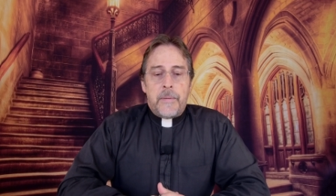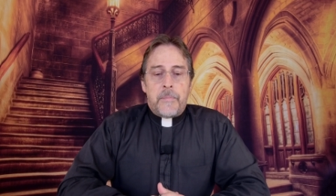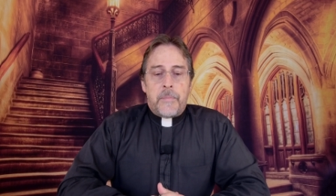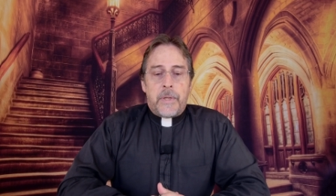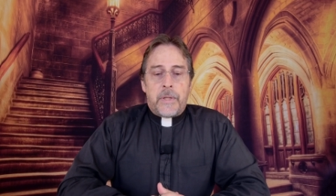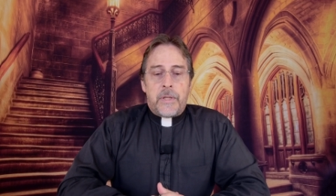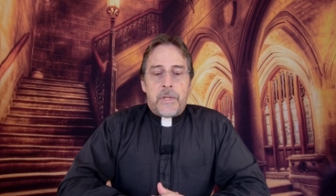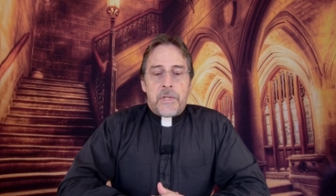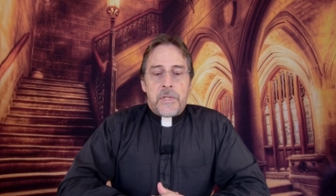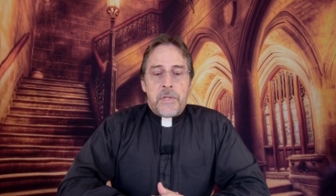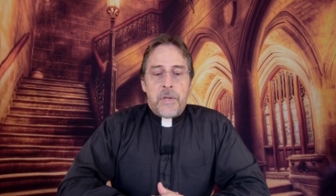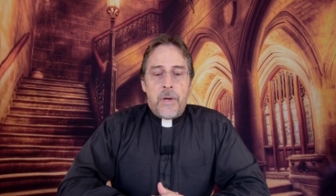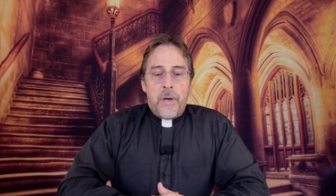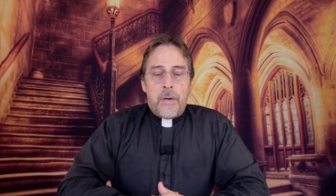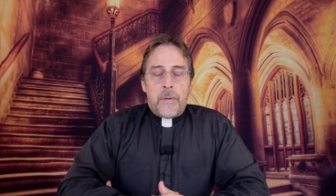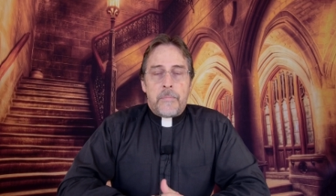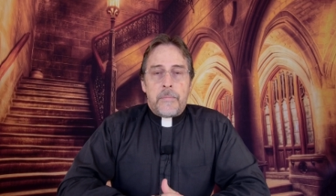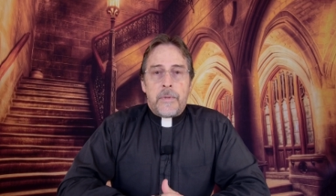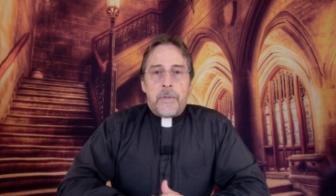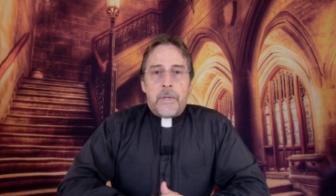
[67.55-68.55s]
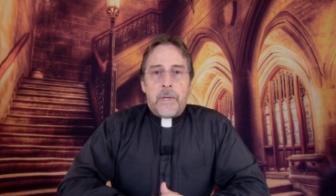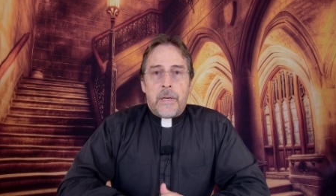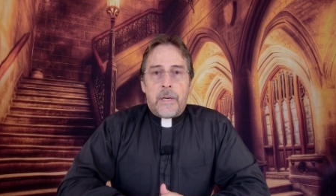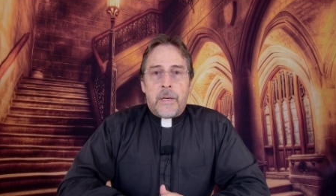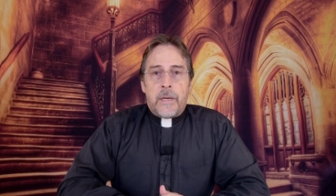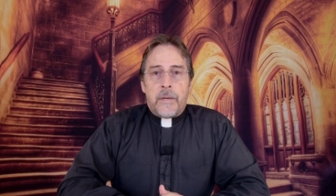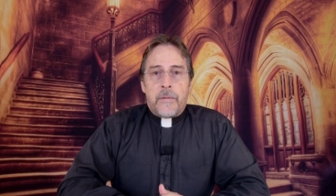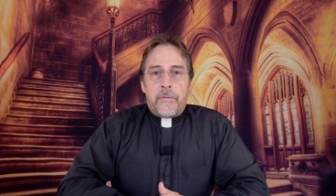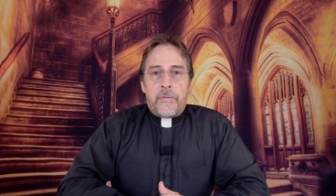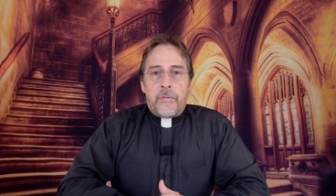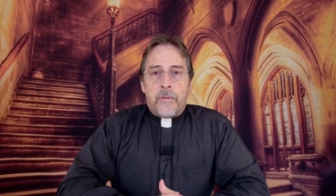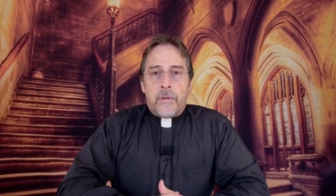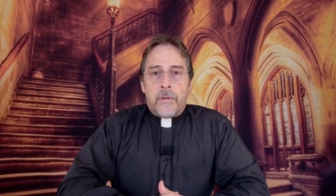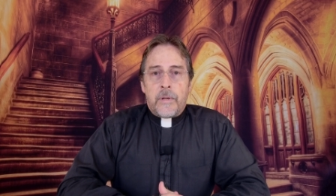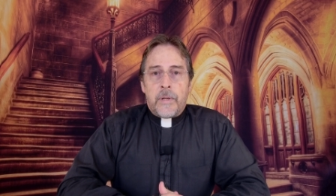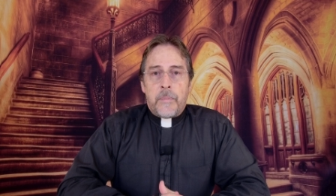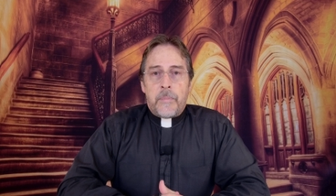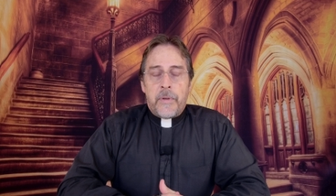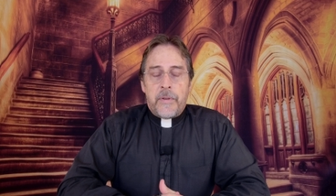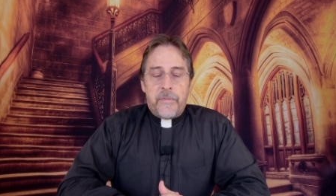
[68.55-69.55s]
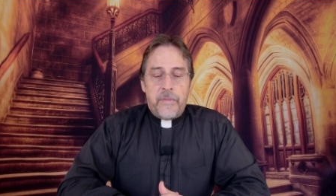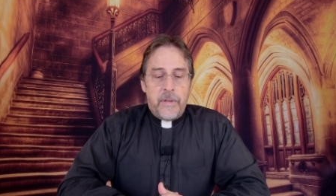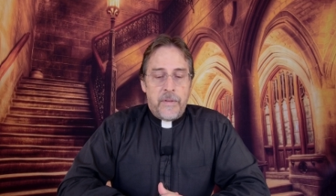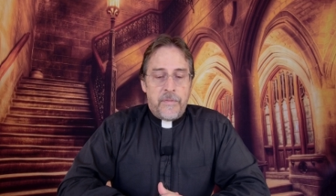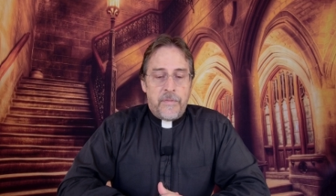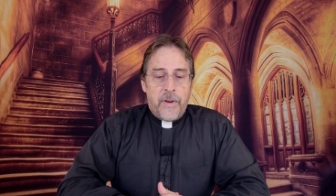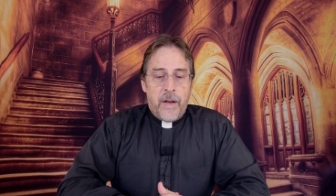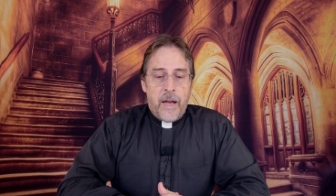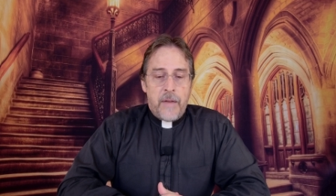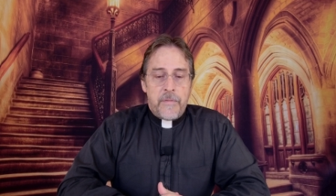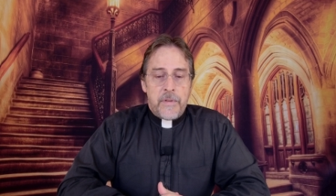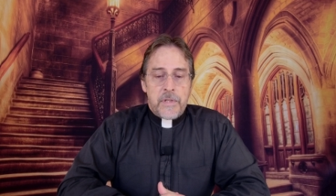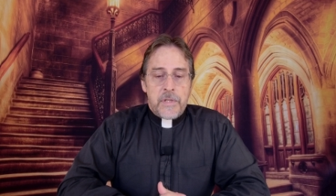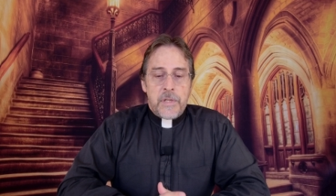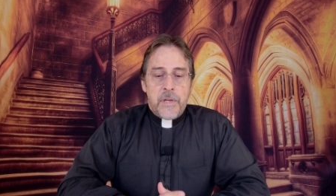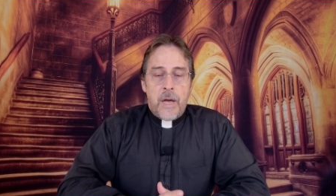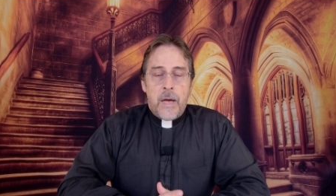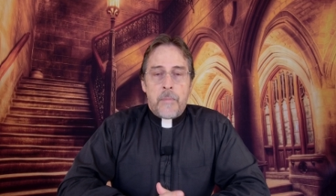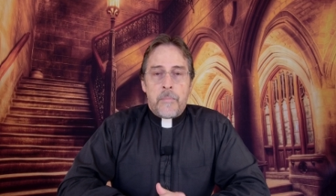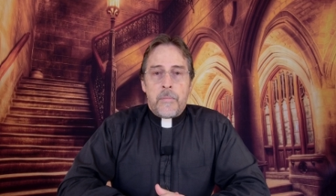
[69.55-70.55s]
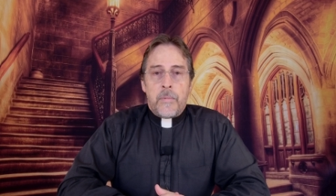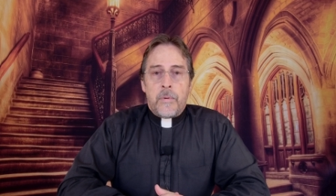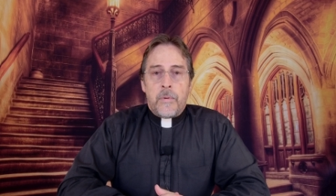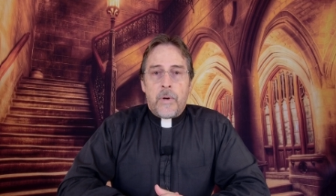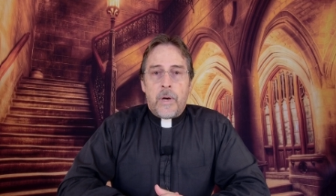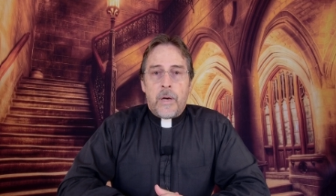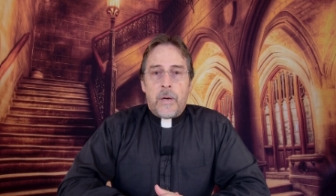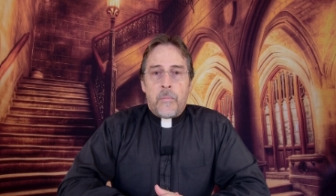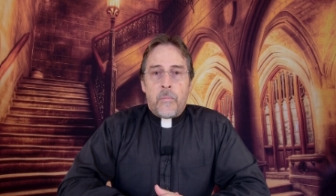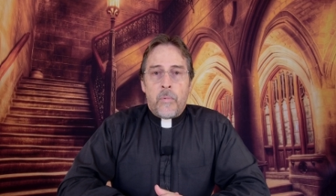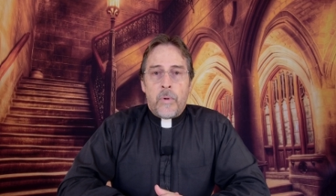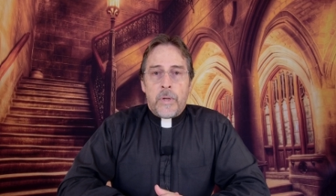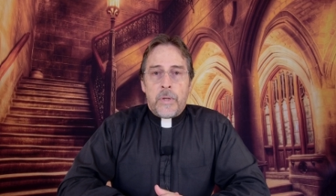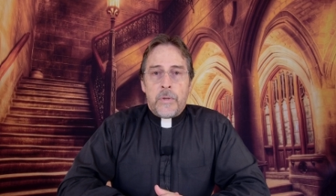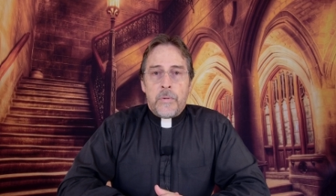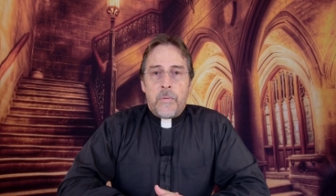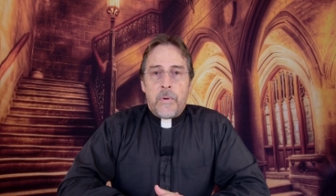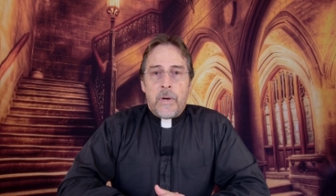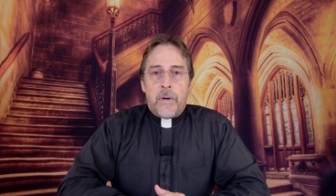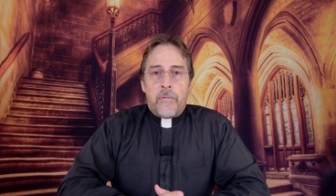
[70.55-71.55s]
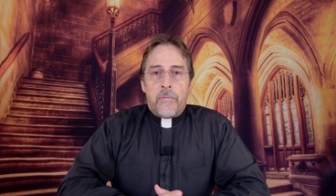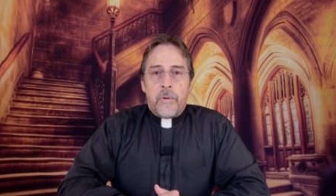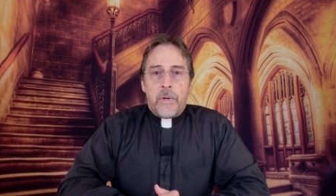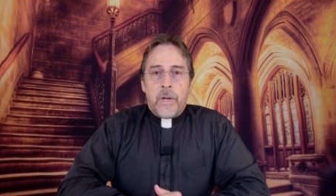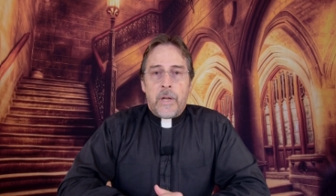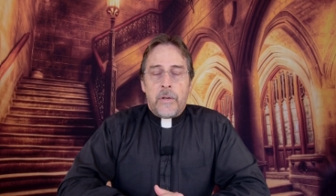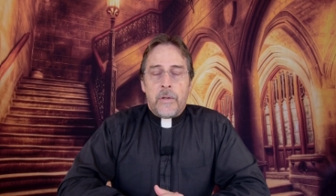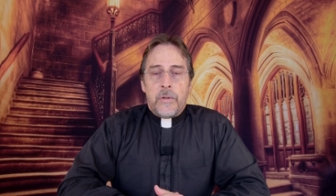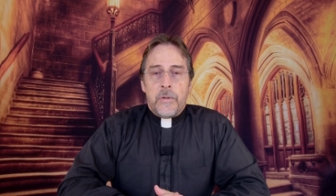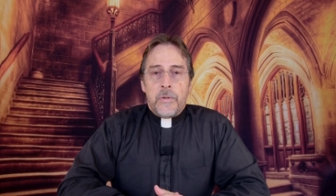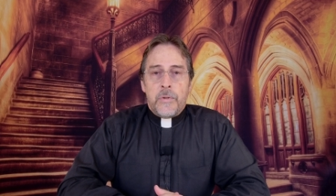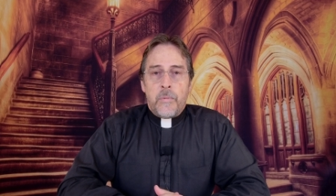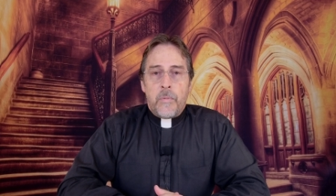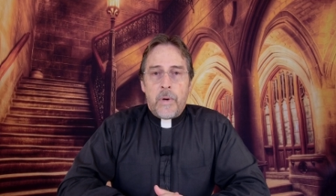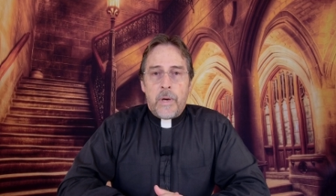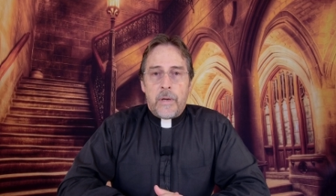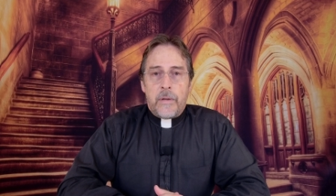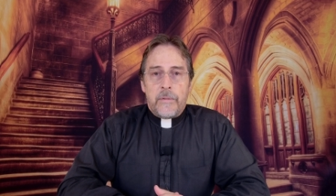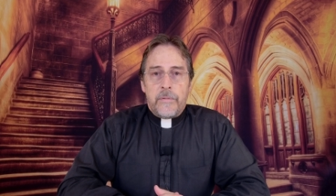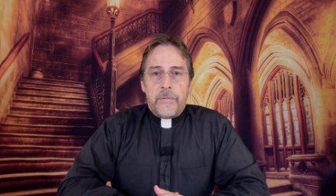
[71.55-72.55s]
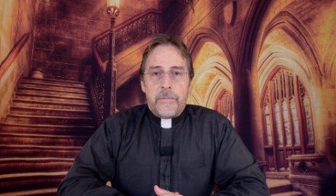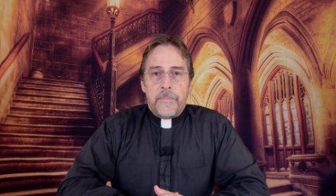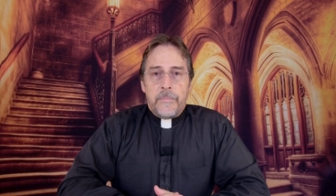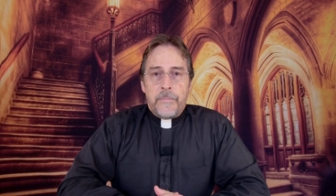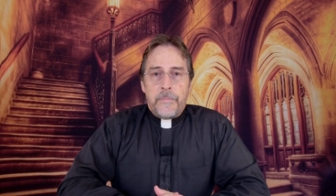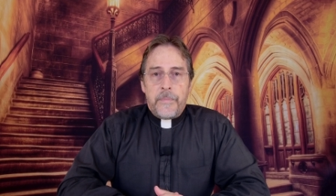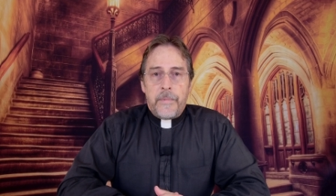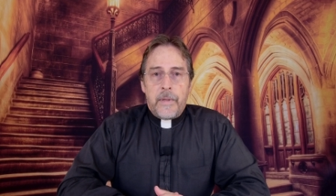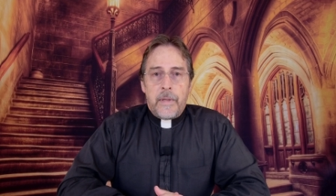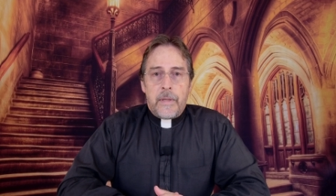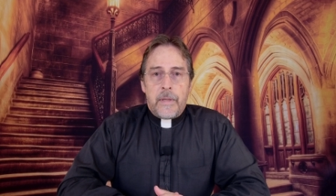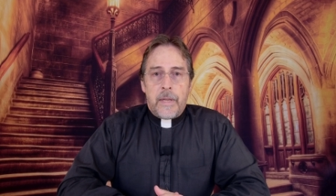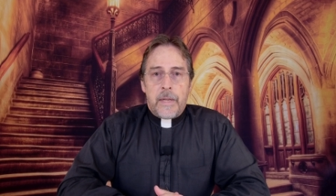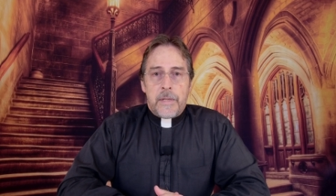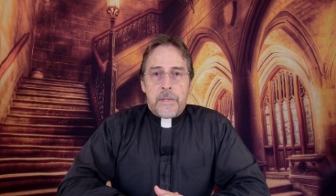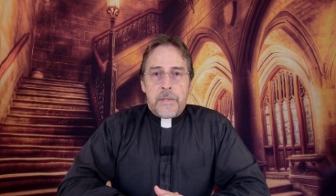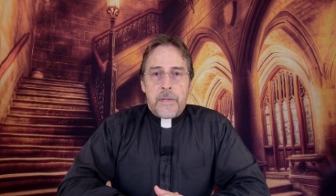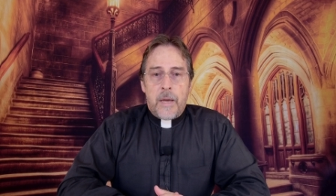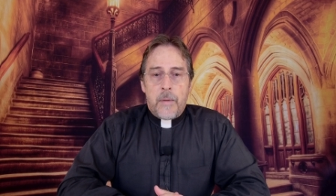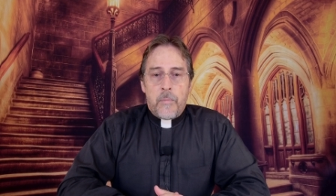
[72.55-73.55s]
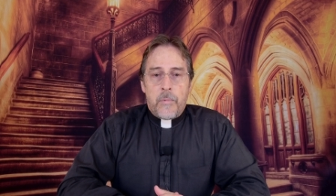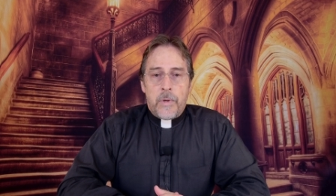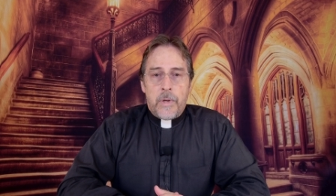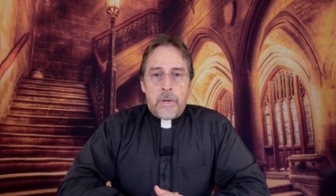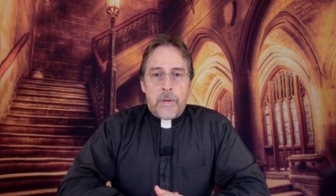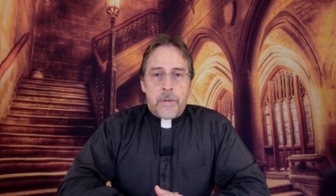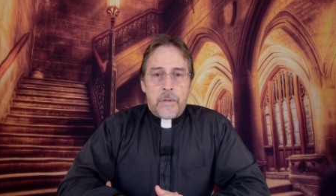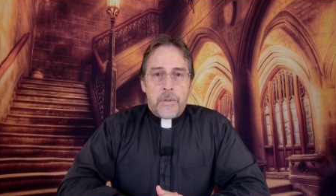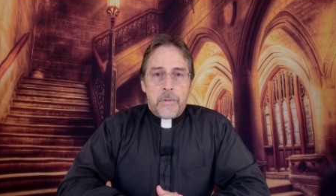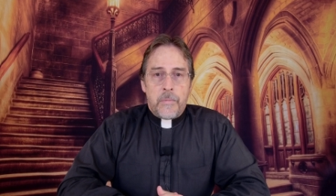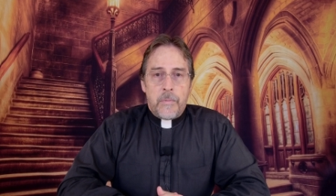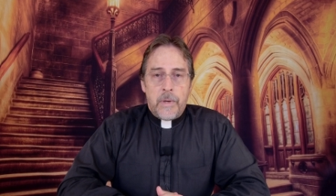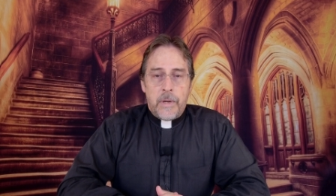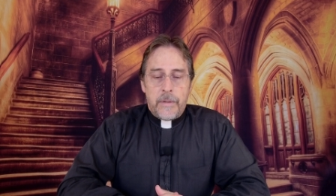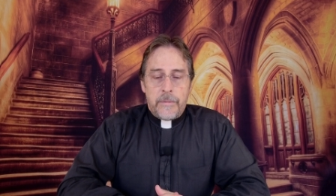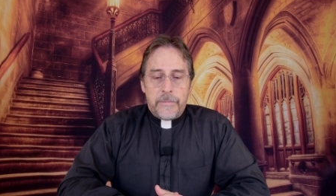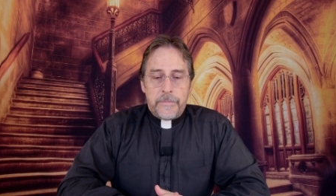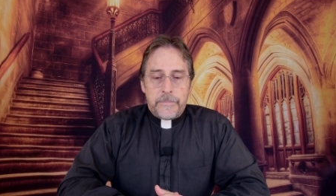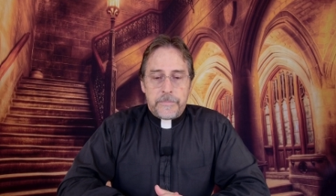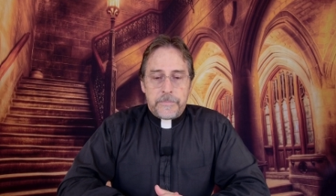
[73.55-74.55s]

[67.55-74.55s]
but the psalm uh, for Epiphany 5 is Psalm uh, 112, 112. That's Psalm 112.